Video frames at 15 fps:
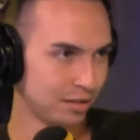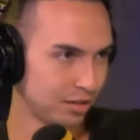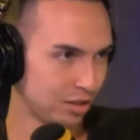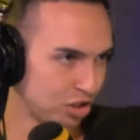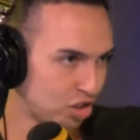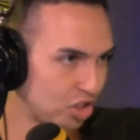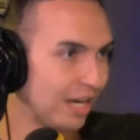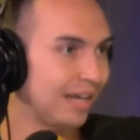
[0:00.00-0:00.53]

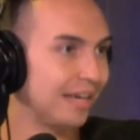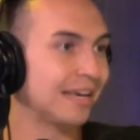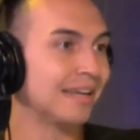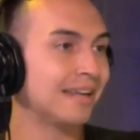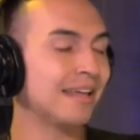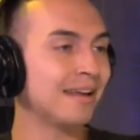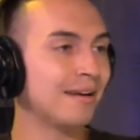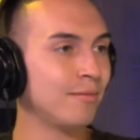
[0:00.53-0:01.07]
Jake,
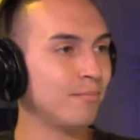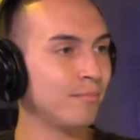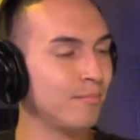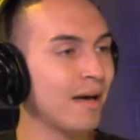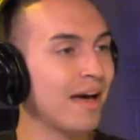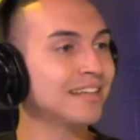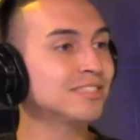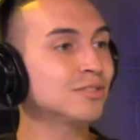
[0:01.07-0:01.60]
and then
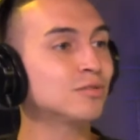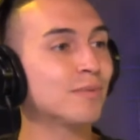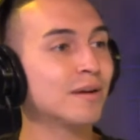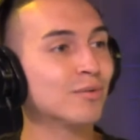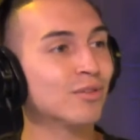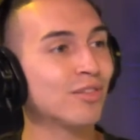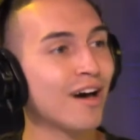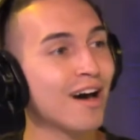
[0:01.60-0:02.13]
Madison was
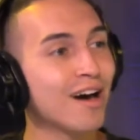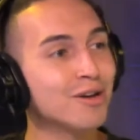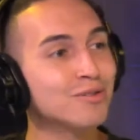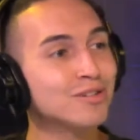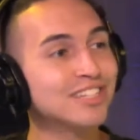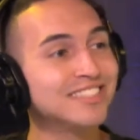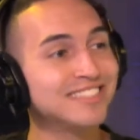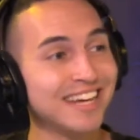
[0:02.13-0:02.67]
bonding with Otto
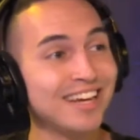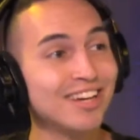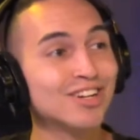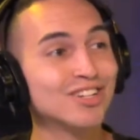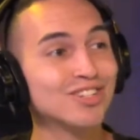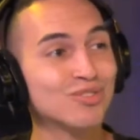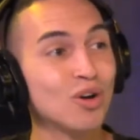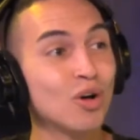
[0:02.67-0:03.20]
to take
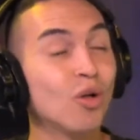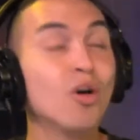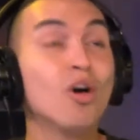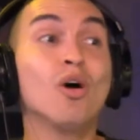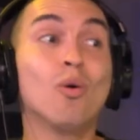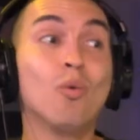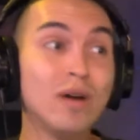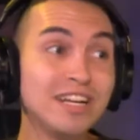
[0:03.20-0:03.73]
control,
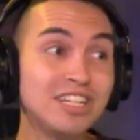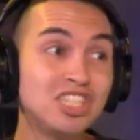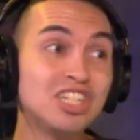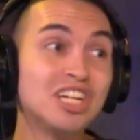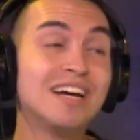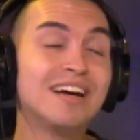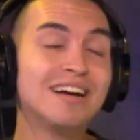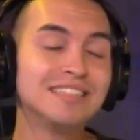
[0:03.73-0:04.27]
sure. which,
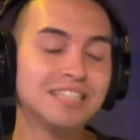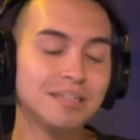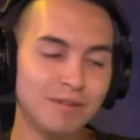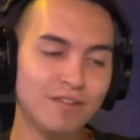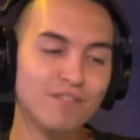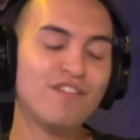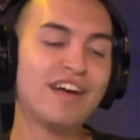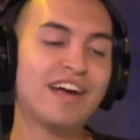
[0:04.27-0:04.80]
to
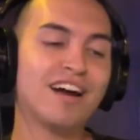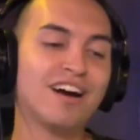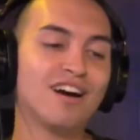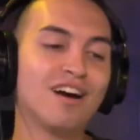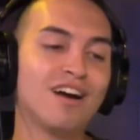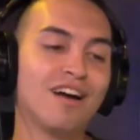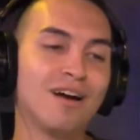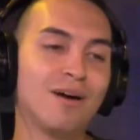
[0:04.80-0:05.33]
be
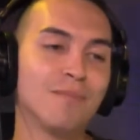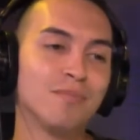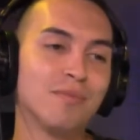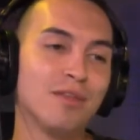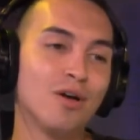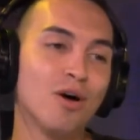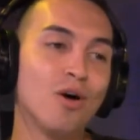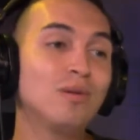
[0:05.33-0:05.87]
fair,
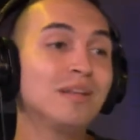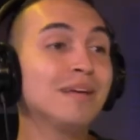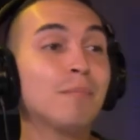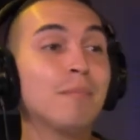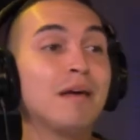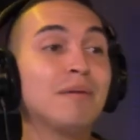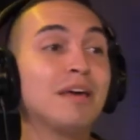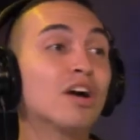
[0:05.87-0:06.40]
only
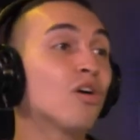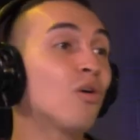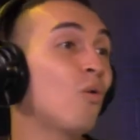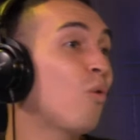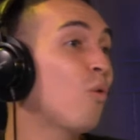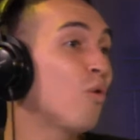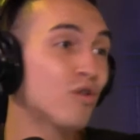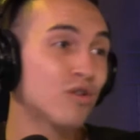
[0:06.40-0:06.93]
maybe a
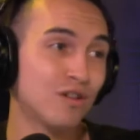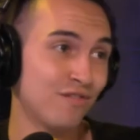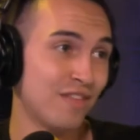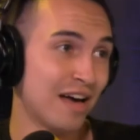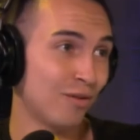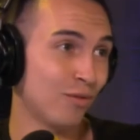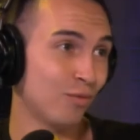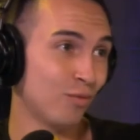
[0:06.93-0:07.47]
quarter of
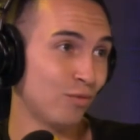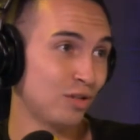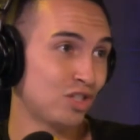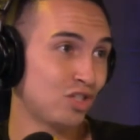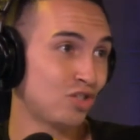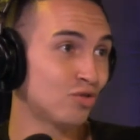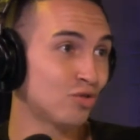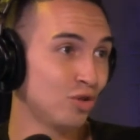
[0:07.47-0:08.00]
that was
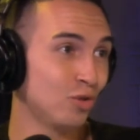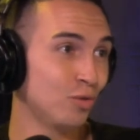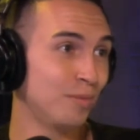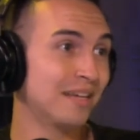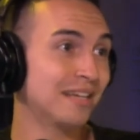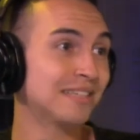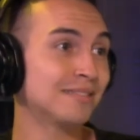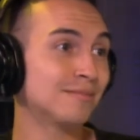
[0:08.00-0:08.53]
true
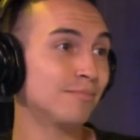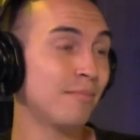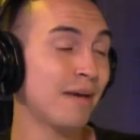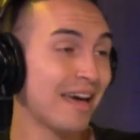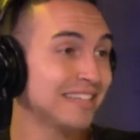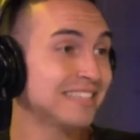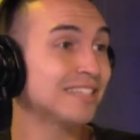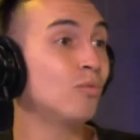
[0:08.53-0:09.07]
because
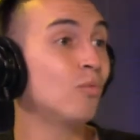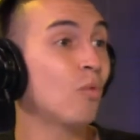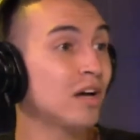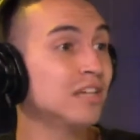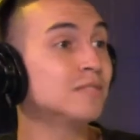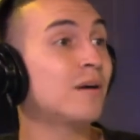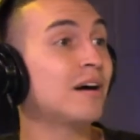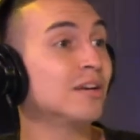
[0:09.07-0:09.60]
Madison
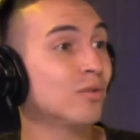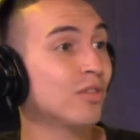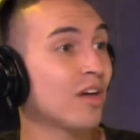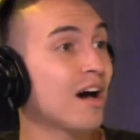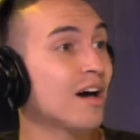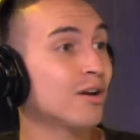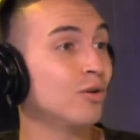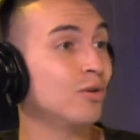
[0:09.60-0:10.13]
was bonding with
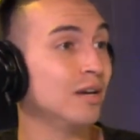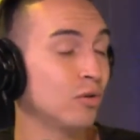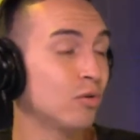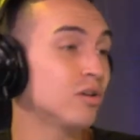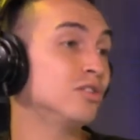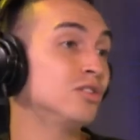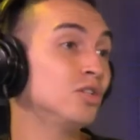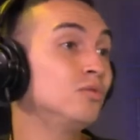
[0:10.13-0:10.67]
Otto in
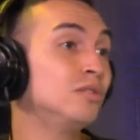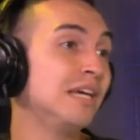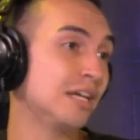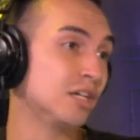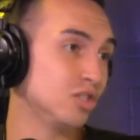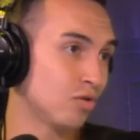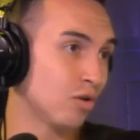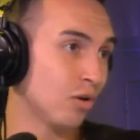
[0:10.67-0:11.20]
order to take
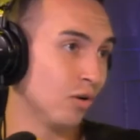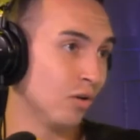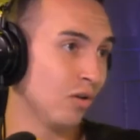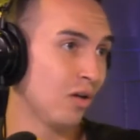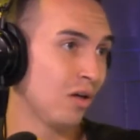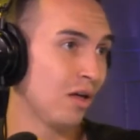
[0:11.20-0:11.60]
control.